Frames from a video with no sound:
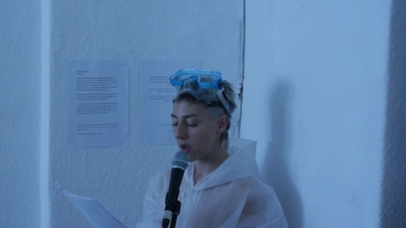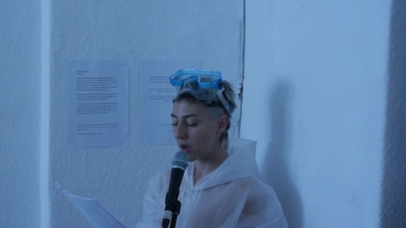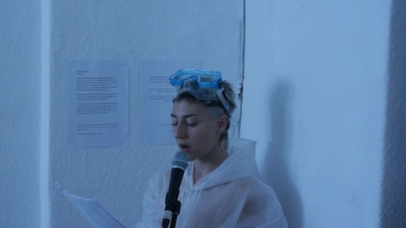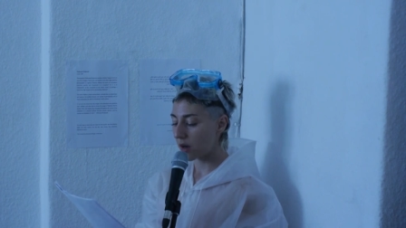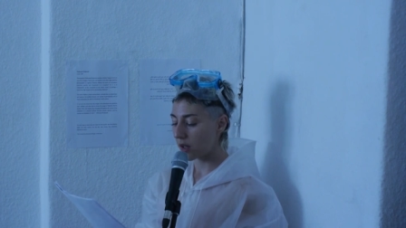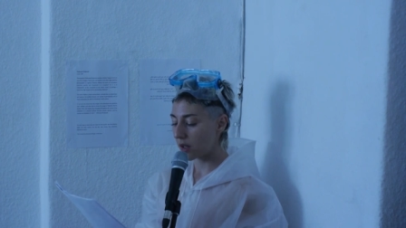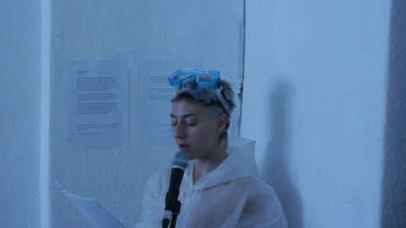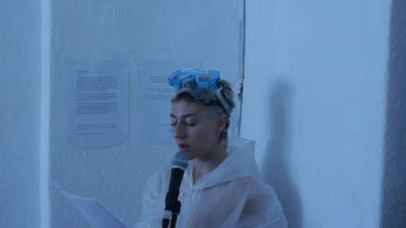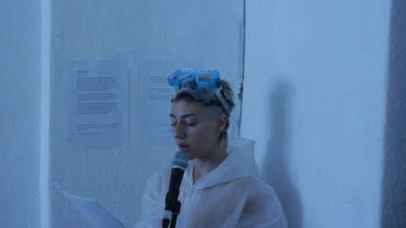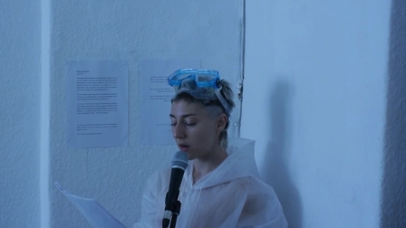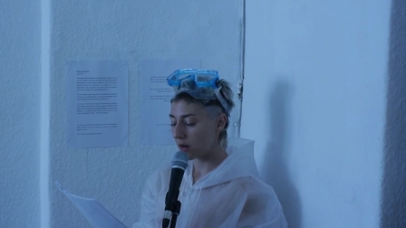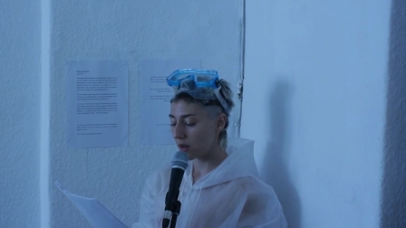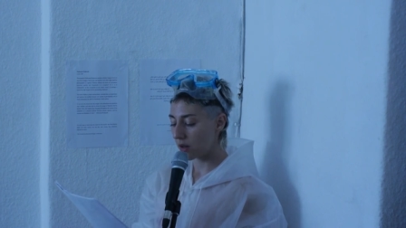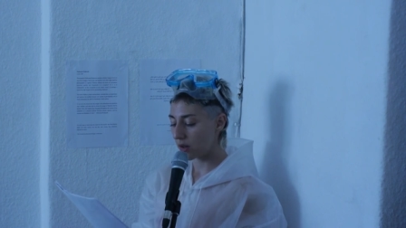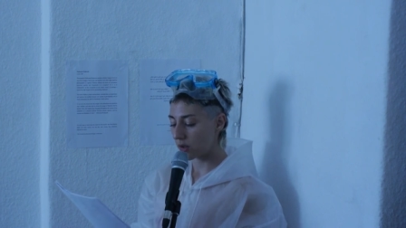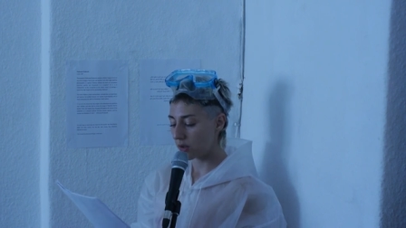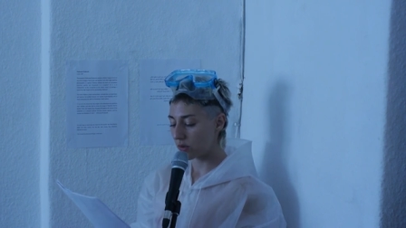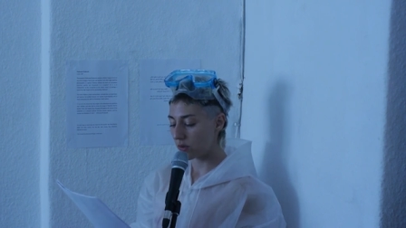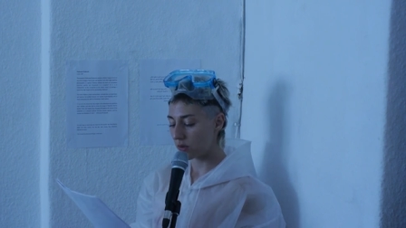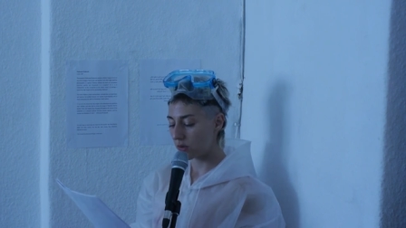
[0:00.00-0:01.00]
Hot
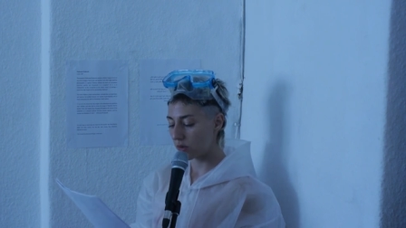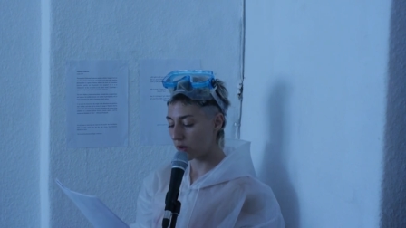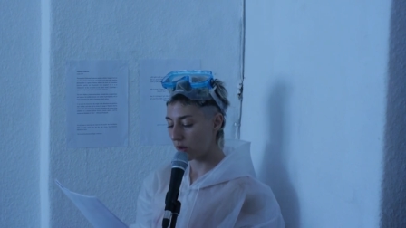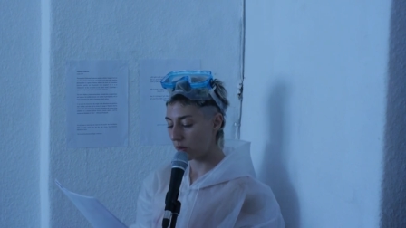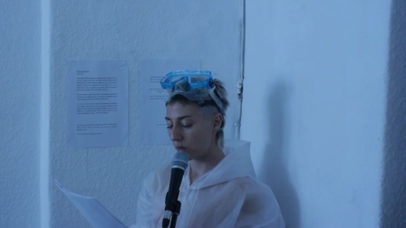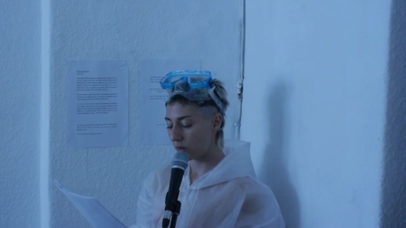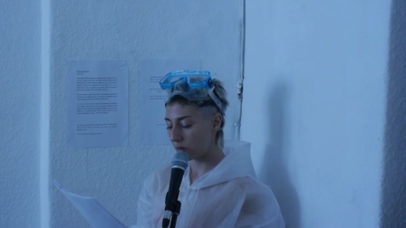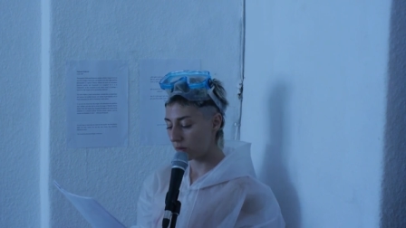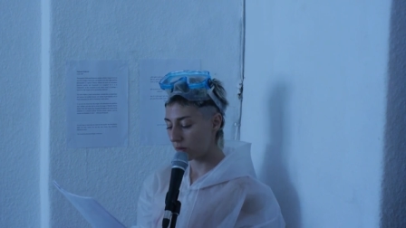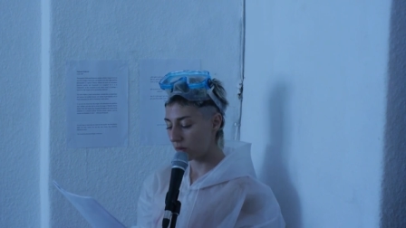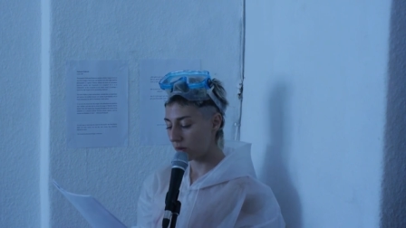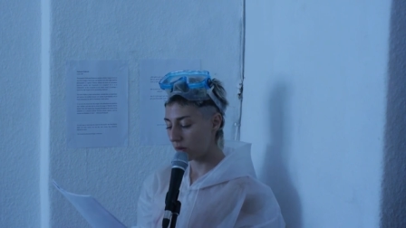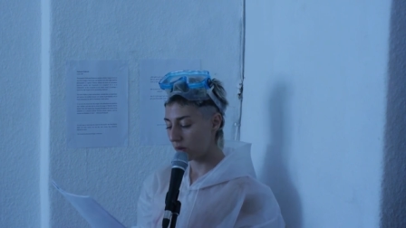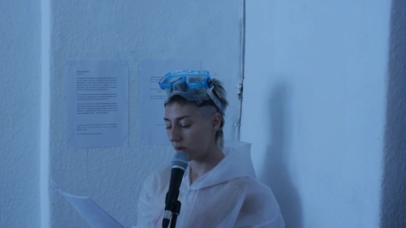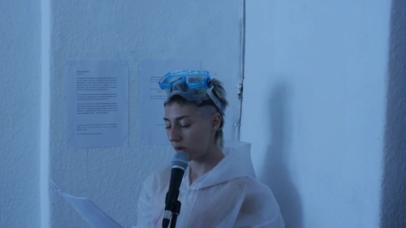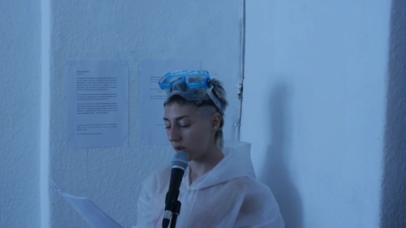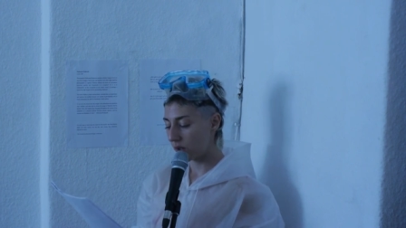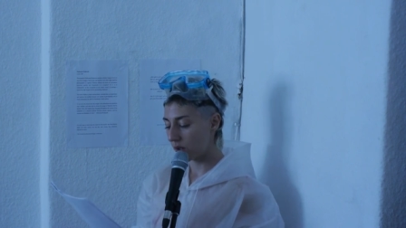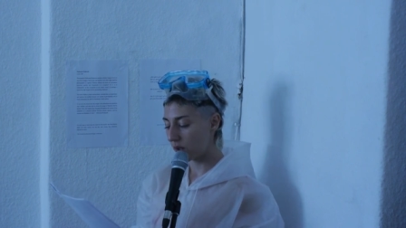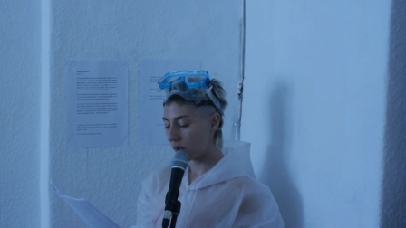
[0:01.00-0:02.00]
heart, drone,
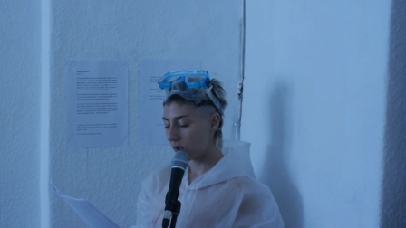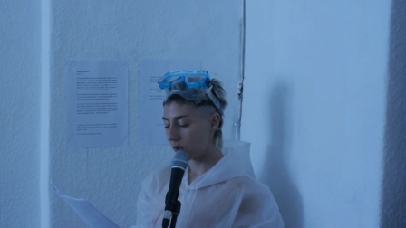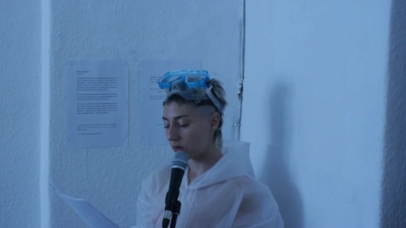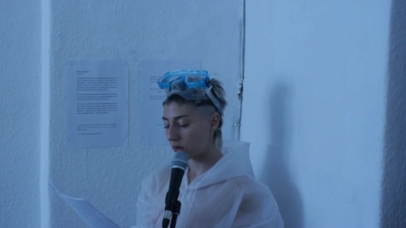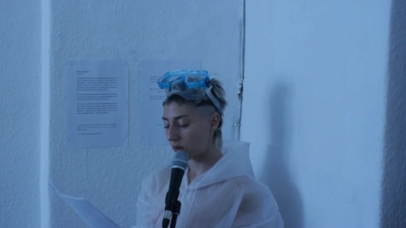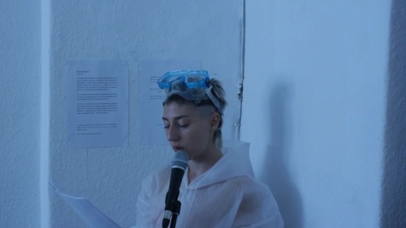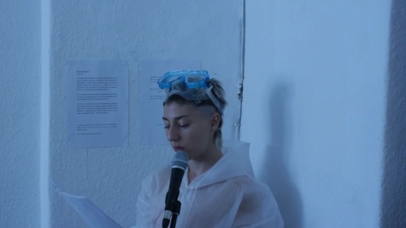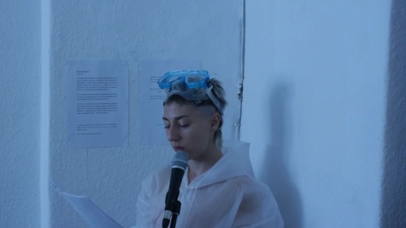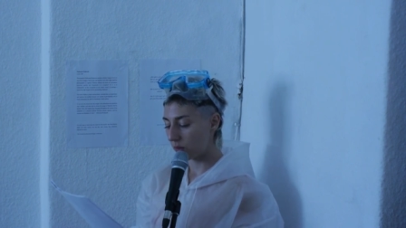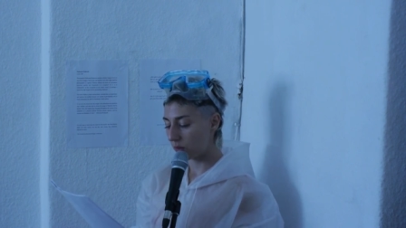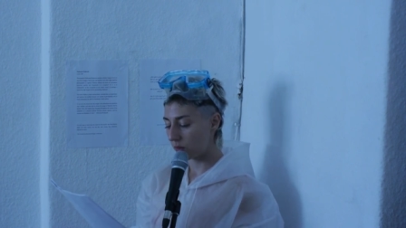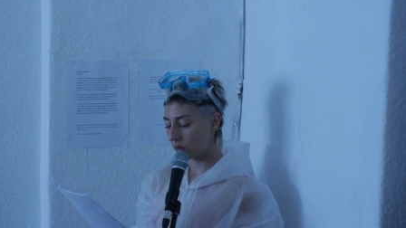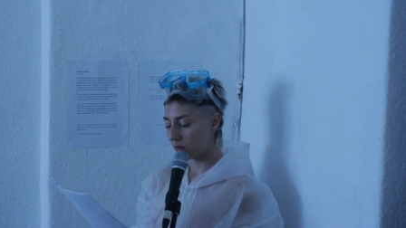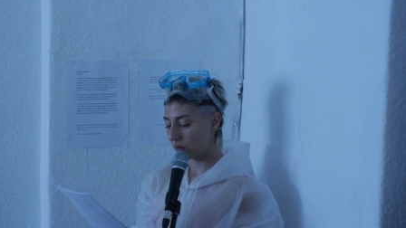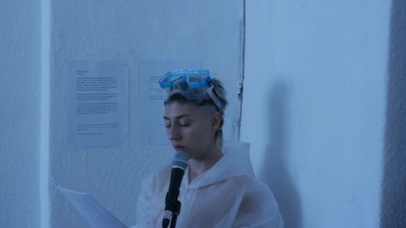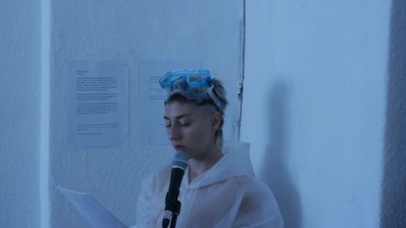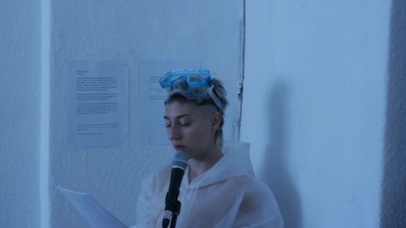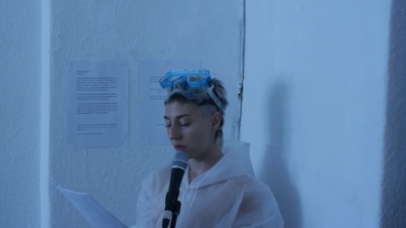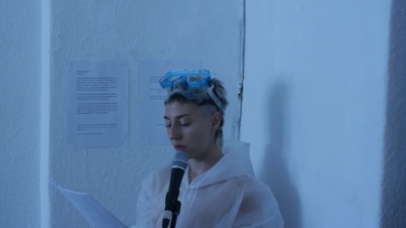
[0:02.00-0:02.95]
drone.